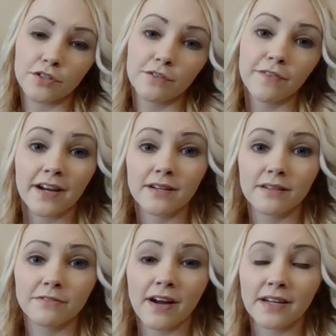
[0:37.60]
to
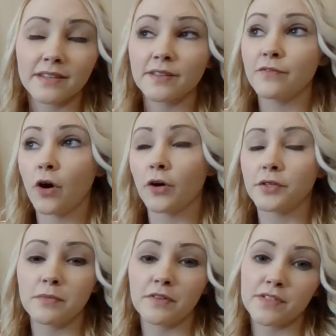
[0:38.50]
find the
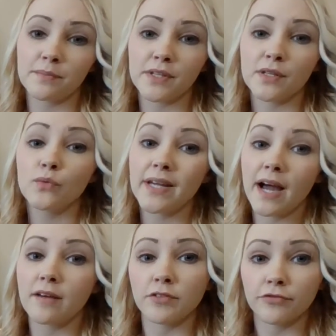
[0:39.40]
volume of something, we
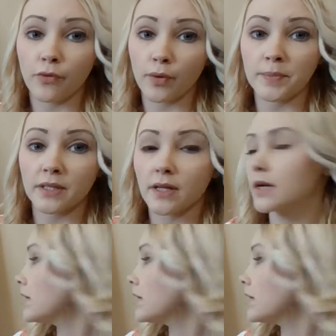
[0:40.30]
have a formula.